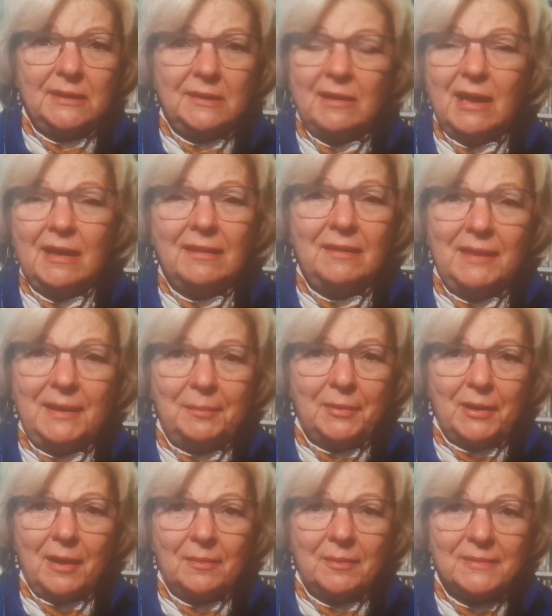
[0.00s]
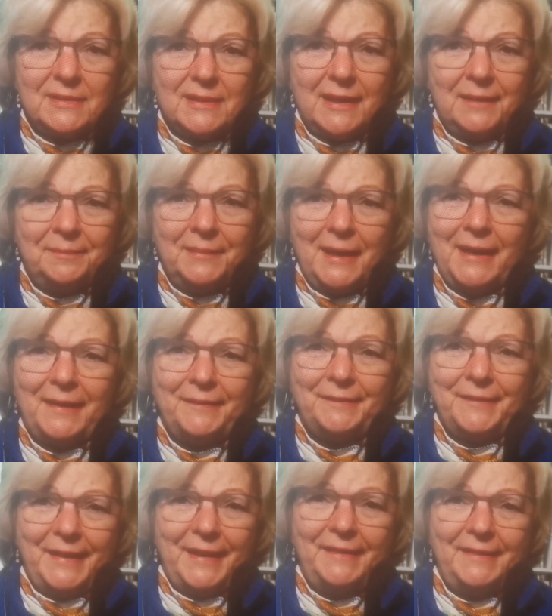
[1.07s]
I don't have any problems. I'm not
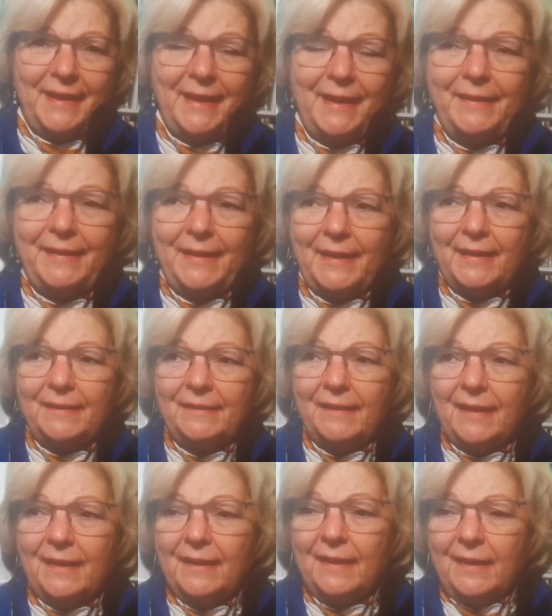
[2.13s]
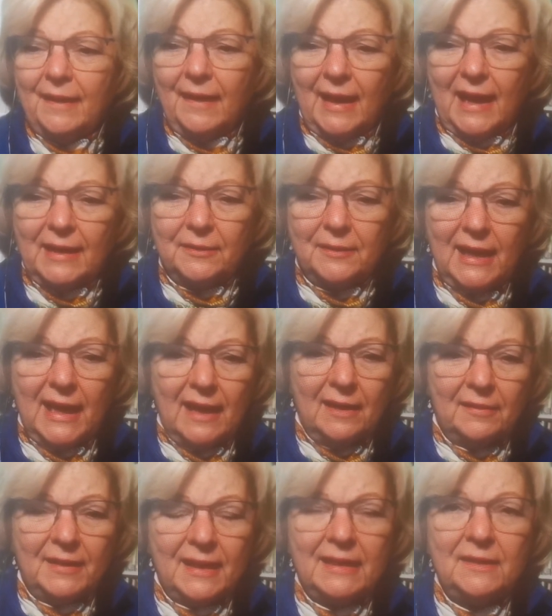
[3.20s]
dead yet. And I don't
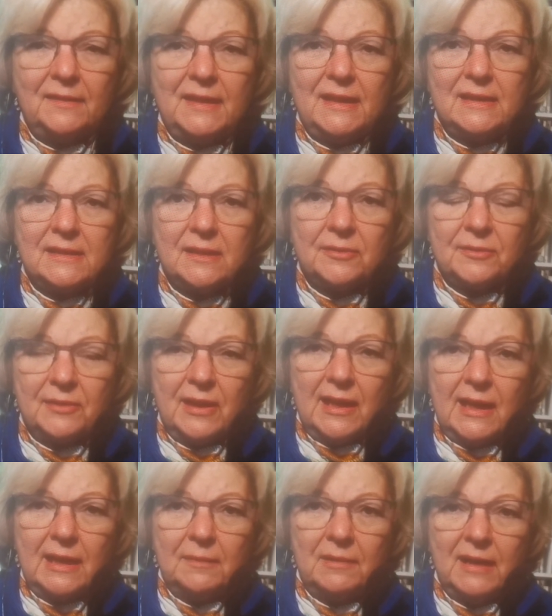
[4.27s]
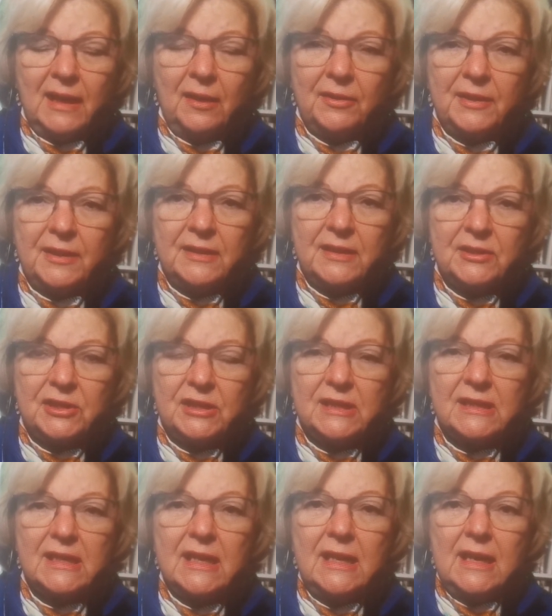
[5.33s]
have any of these underlying health
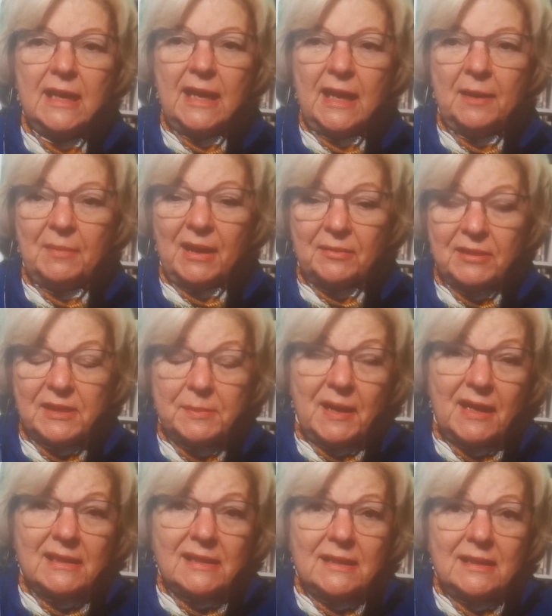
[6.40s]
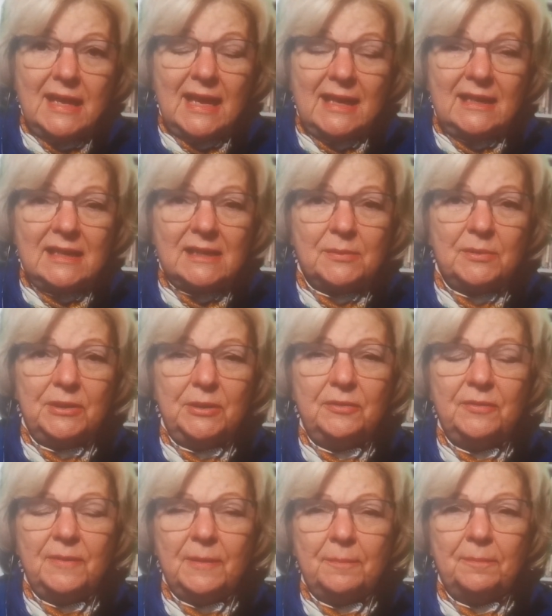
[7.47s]
conditions. And my response to that is, well,
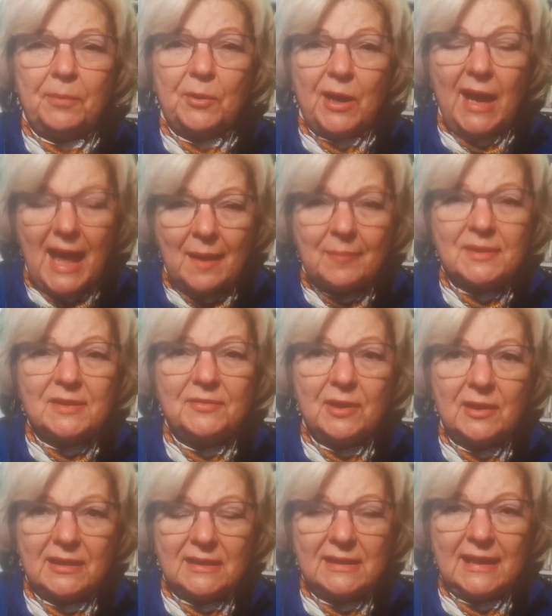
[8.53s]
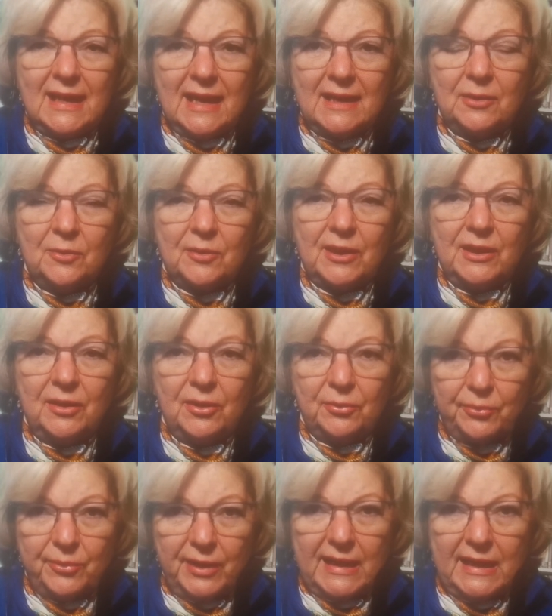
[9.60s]
you perhaps fall into category
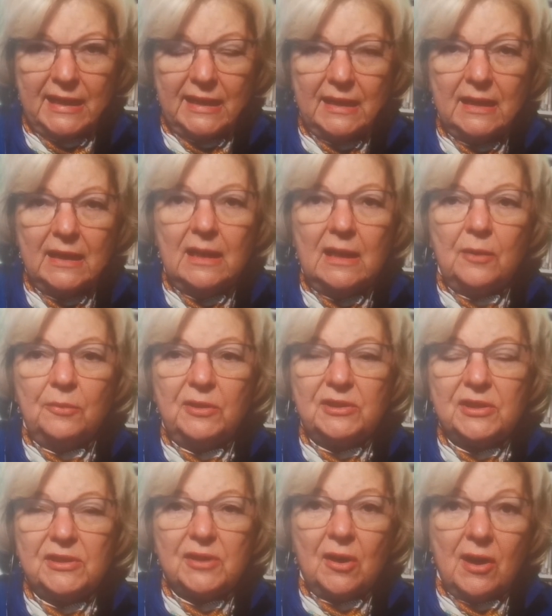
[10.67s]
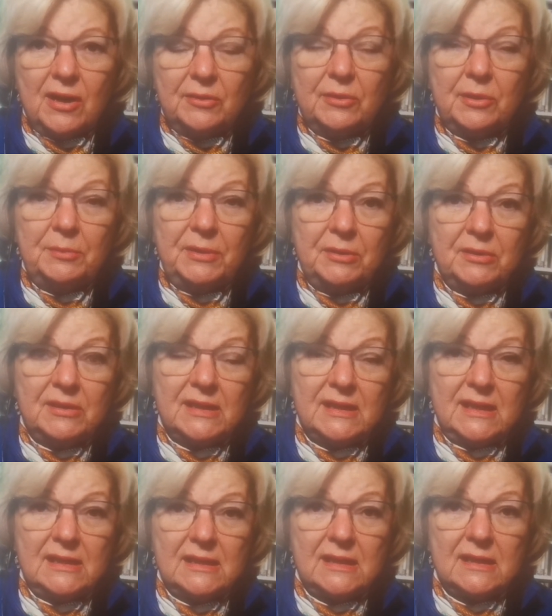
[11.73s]
3, which is autoimmune
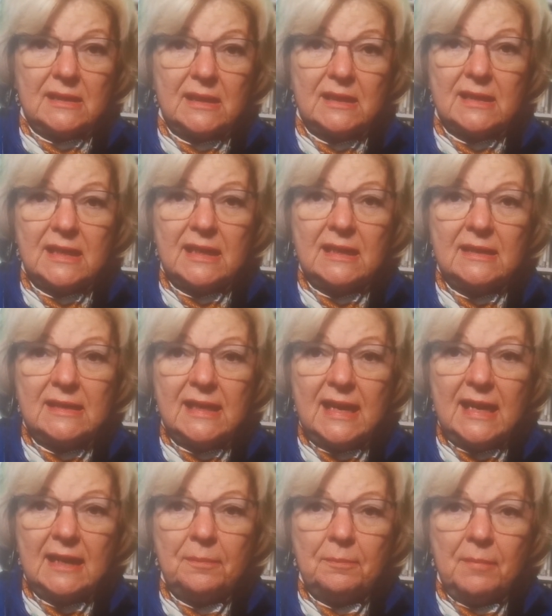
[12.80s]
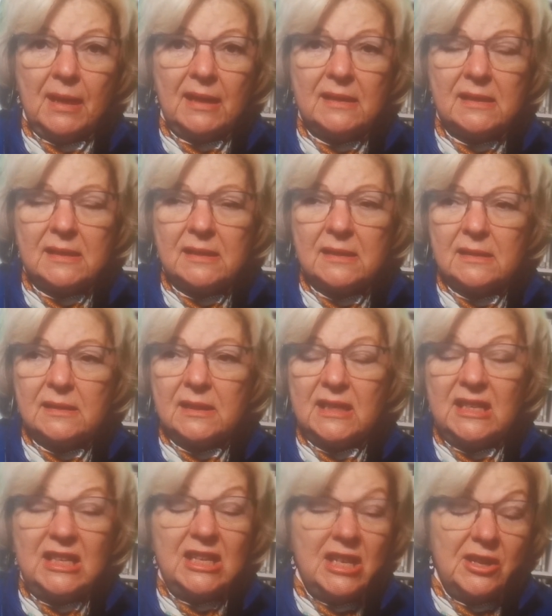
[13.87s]
diseases, because it can take months
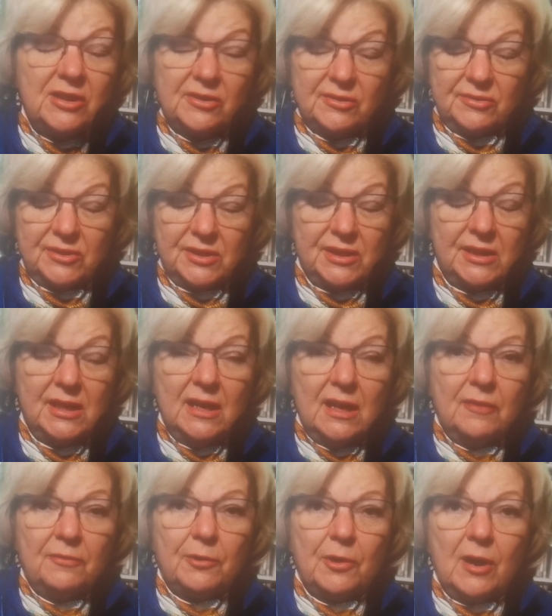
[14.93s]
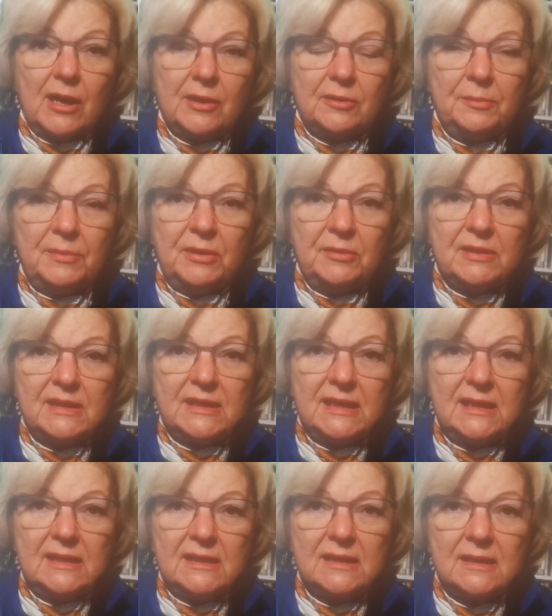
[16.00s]
to years for autoimmune
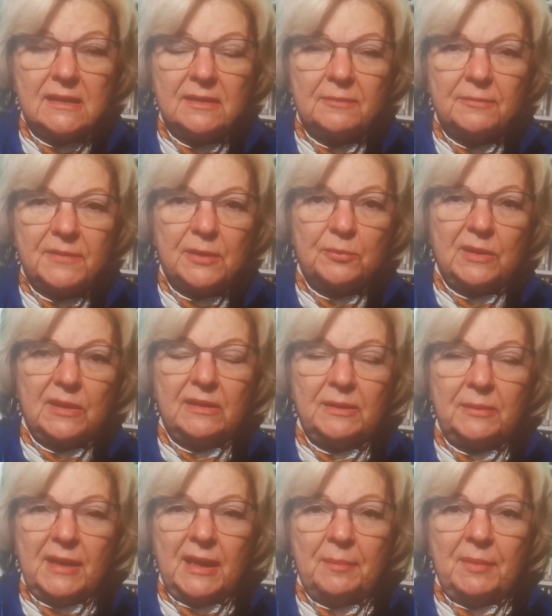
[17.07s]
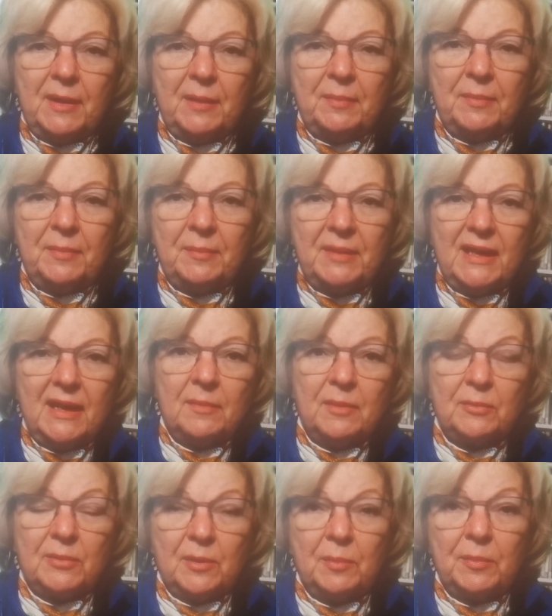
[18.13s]
diseases to really ramp up and
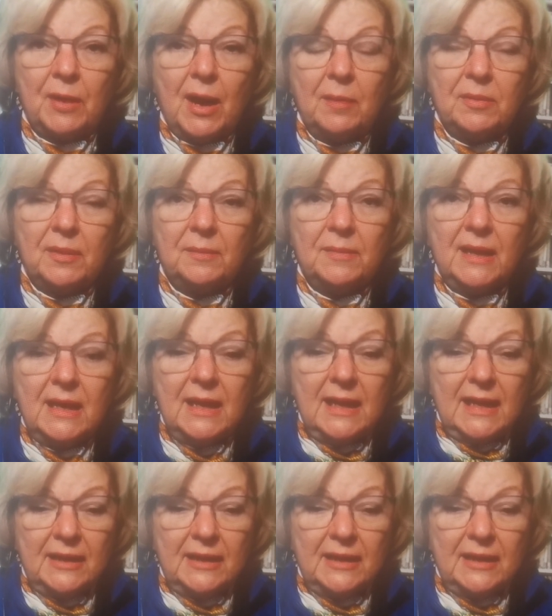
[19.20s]
become a real problem.